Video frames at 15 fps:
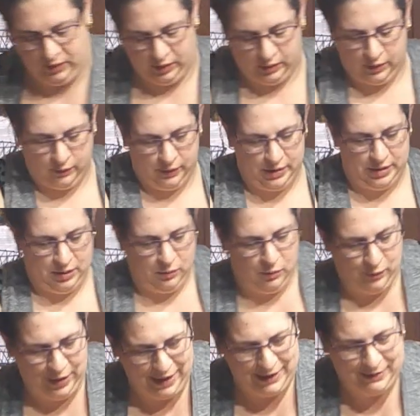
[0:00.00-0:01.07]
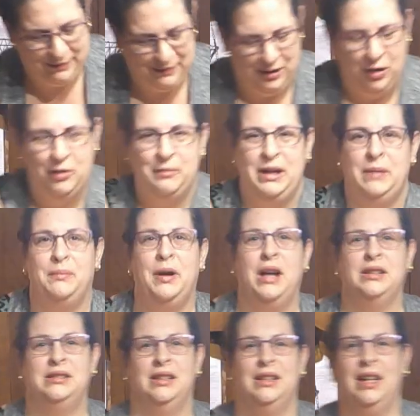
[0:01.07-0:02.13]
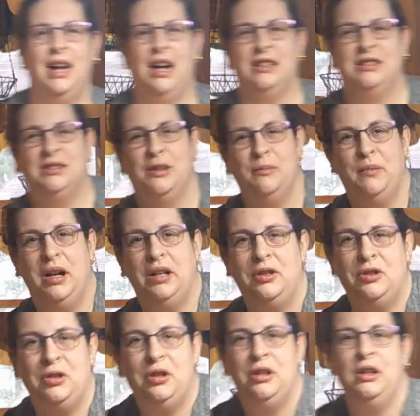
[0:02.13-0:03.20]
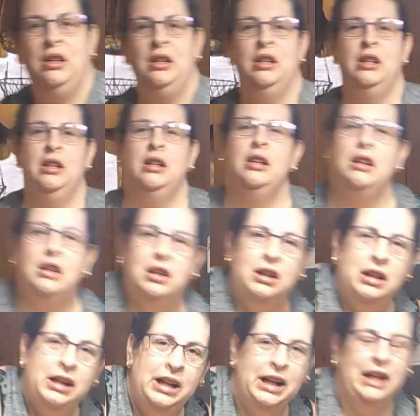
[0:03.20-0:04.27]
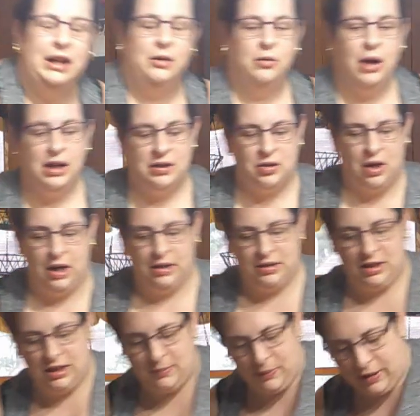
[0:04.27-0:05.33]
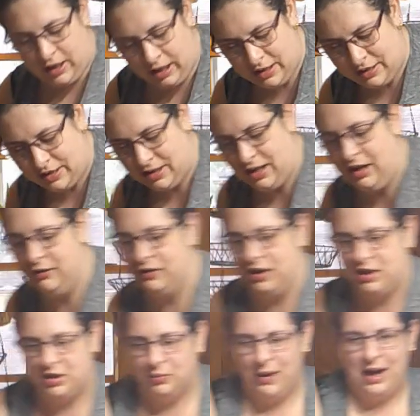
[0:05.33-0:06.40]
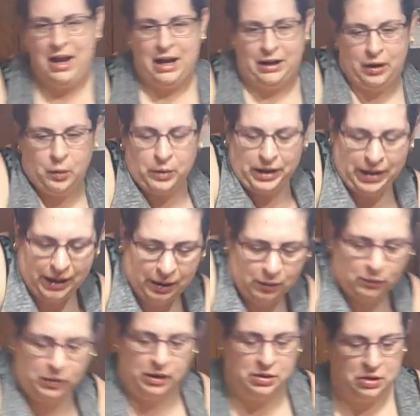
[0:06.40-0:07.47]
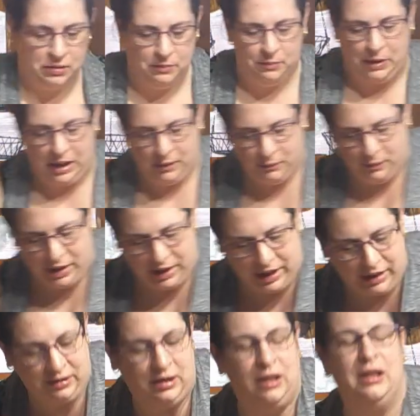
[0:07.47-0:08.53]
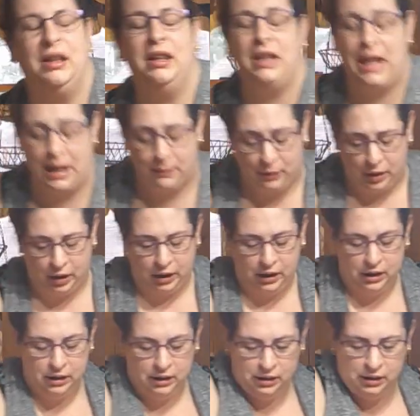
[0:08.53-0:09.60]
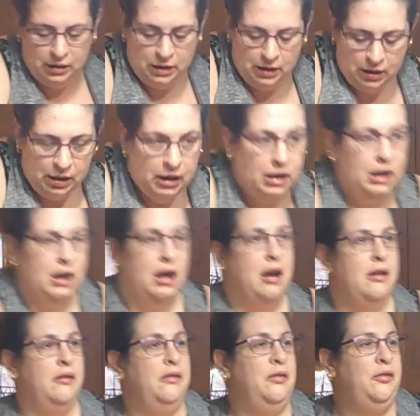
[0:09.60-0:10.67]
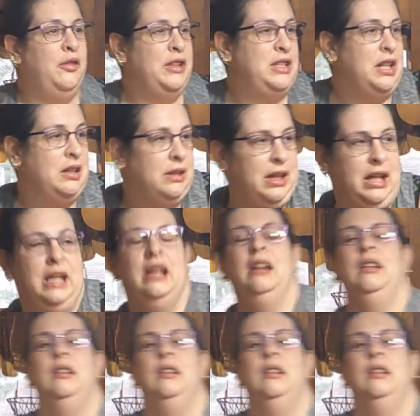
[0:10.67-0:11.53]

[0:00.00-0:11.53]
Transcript: The reason why homemade pasta costs so much in restaurants is because of the sweat equity, which meaning the labor of physically